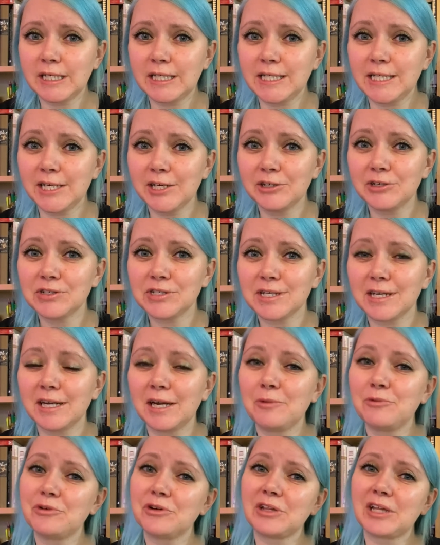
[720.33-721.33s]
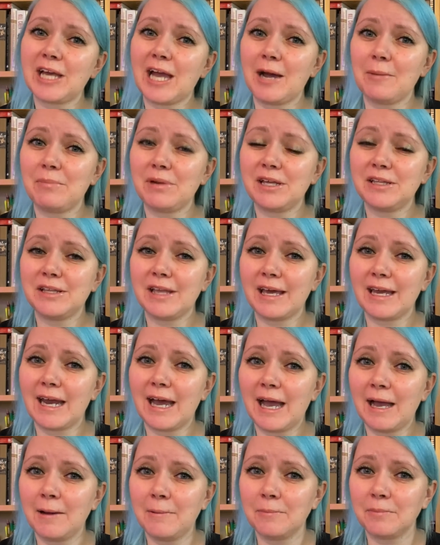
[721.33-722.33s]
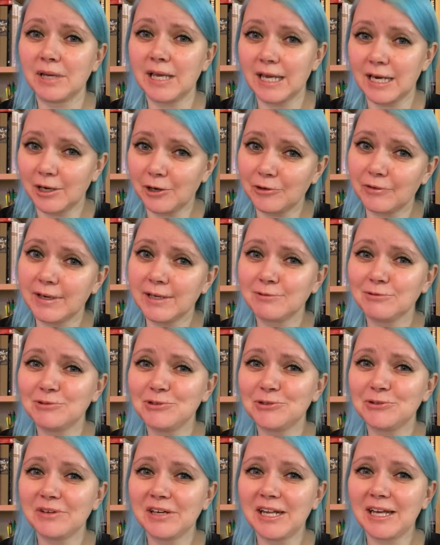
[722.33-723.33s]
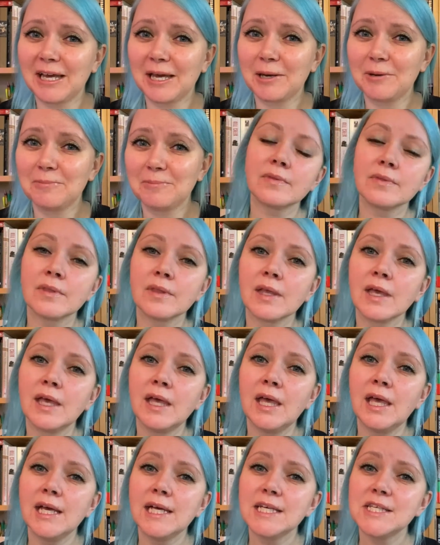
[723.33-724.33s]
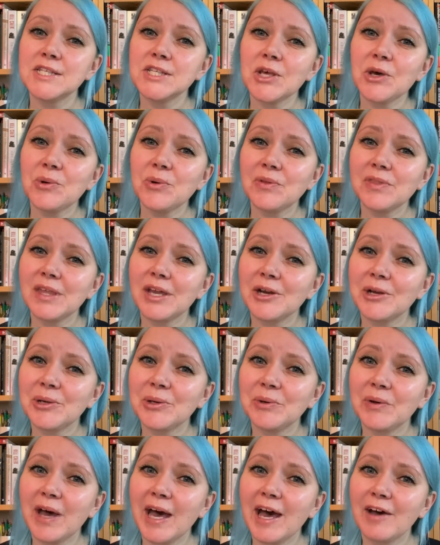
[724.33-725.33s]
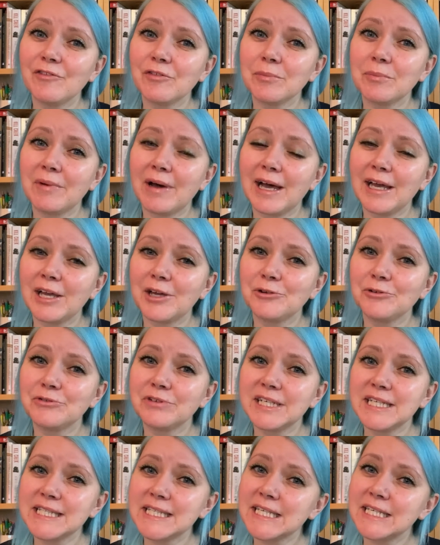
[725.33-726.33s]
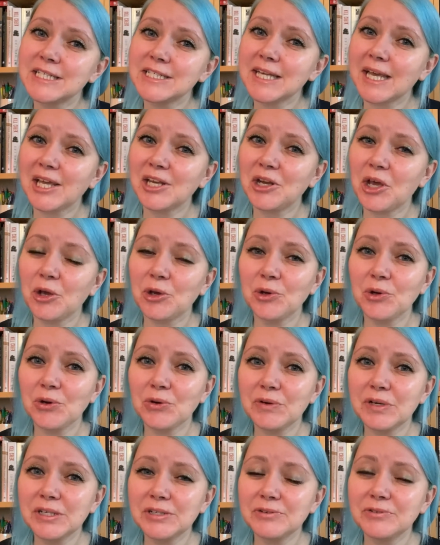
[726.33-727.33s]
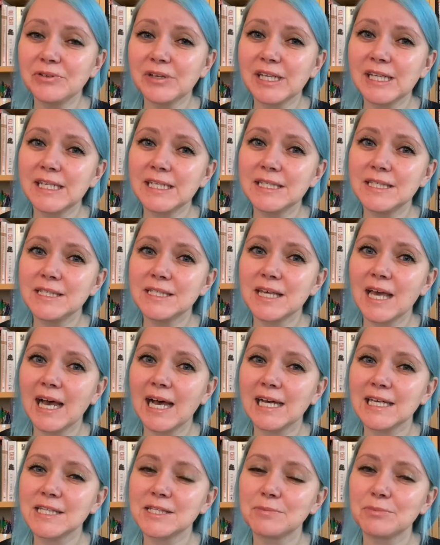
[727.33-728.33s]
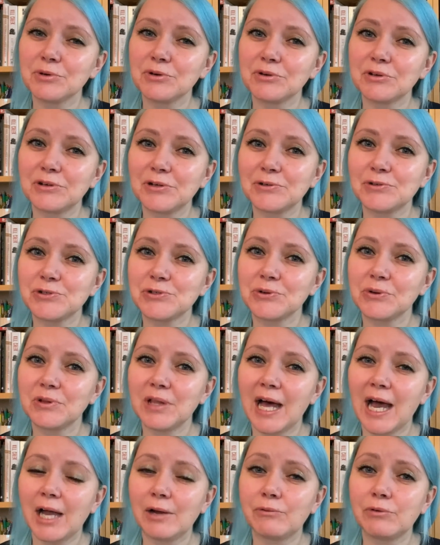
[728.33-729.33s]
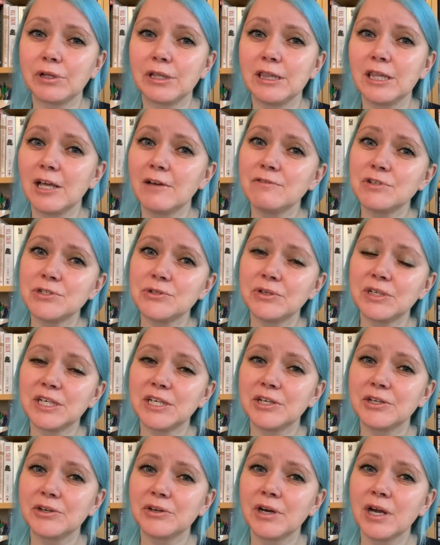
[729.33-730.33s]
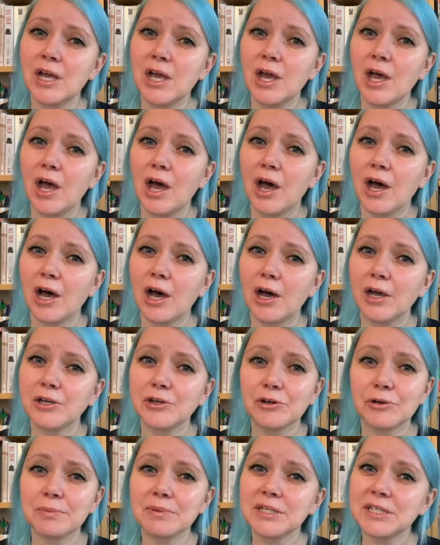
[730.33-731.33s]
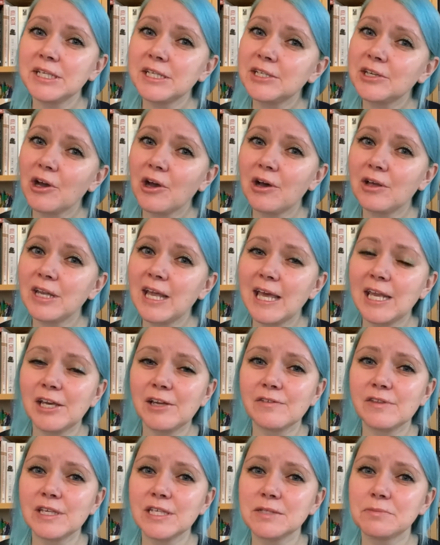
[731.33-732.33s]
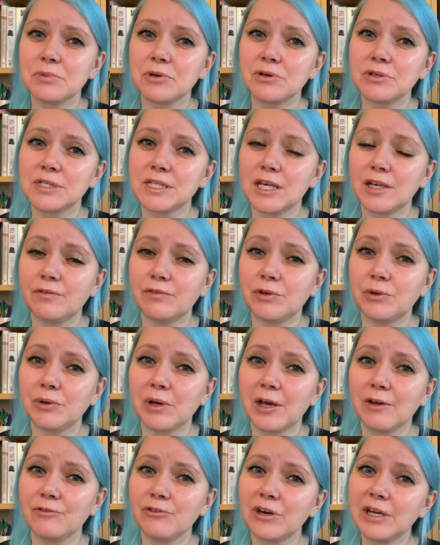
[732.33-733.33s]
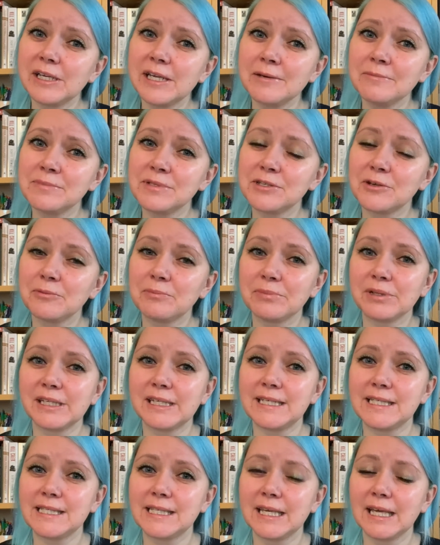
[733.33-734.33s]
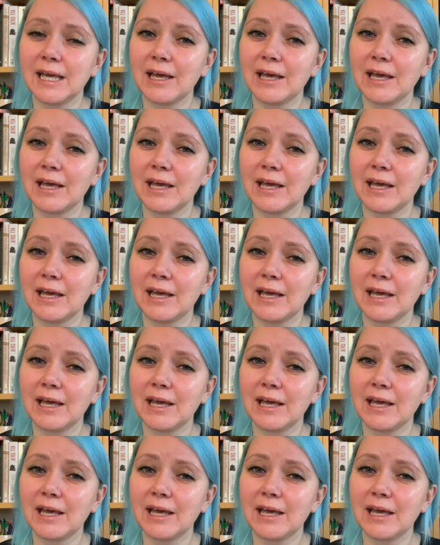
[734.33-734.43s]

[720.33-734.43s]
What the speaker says: years, and I'm really happy that I'm getting around to reading it. So there you have my recent and current reads. As per usual, I would love to hear your opinion on any of these books if you have read them, so please